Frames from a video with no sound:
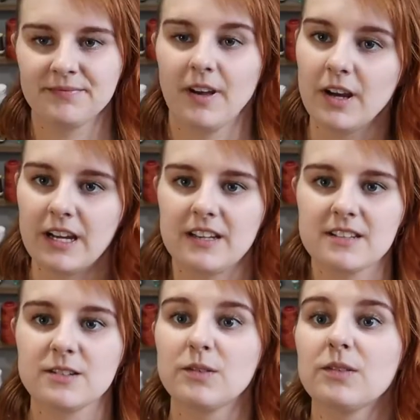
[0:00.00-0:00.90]
Okay,
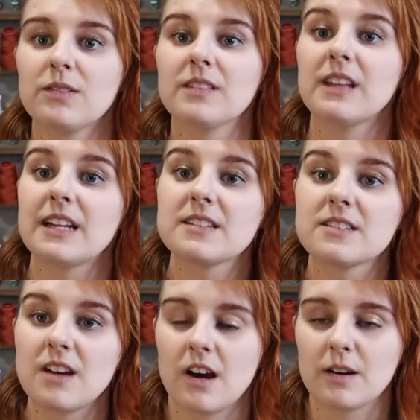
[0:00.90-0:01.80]
so
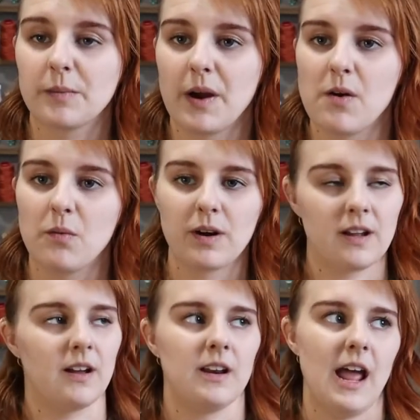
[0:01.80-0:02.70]
let's talk about what I
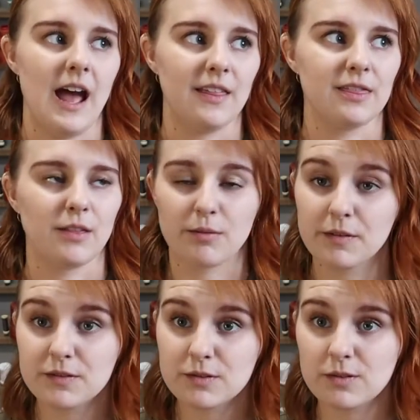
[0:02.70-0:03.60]
got at the
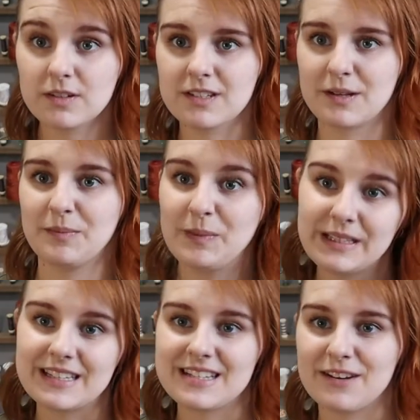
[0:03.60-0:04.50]
thrift store to
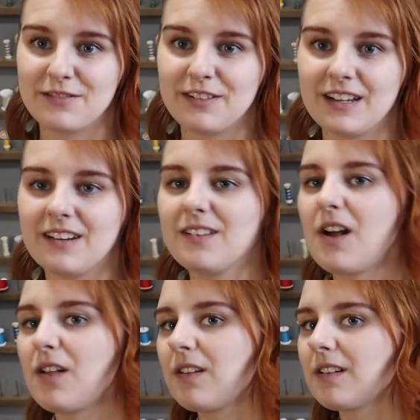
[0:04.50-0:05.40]
complete this outfit,
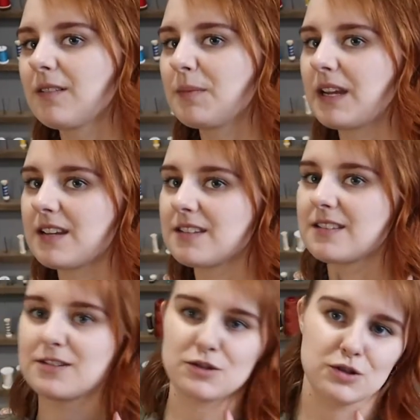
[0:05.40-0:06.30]
because
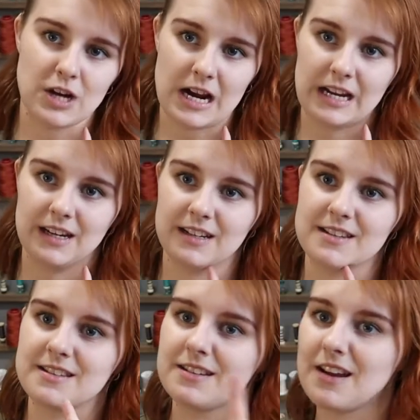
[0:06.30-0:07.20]
the jacket
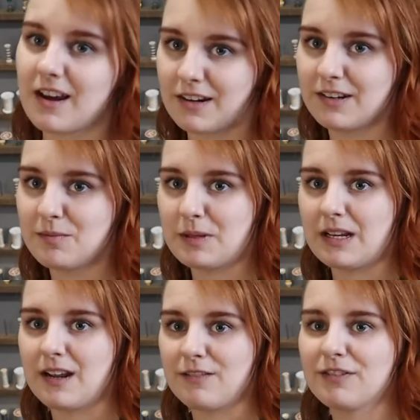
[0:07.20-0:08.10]
is not going to be
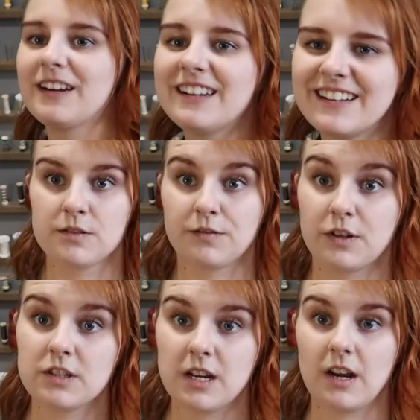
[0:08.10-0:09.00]
enough. So
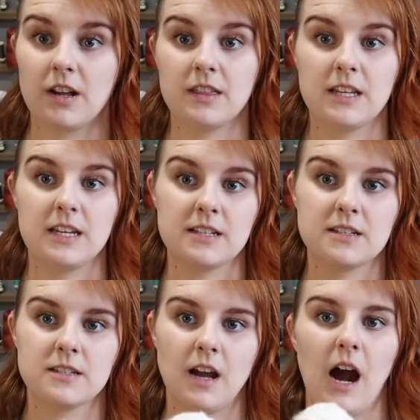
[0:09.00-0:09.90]
first I got
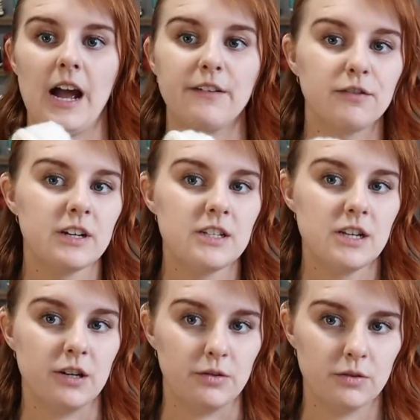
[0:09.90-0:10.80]
this ivory
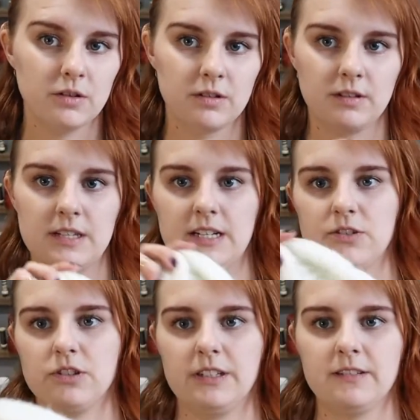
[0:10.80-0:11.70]
toque. It's
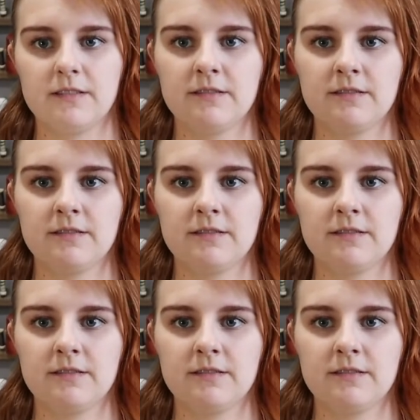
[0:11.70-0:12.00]
actually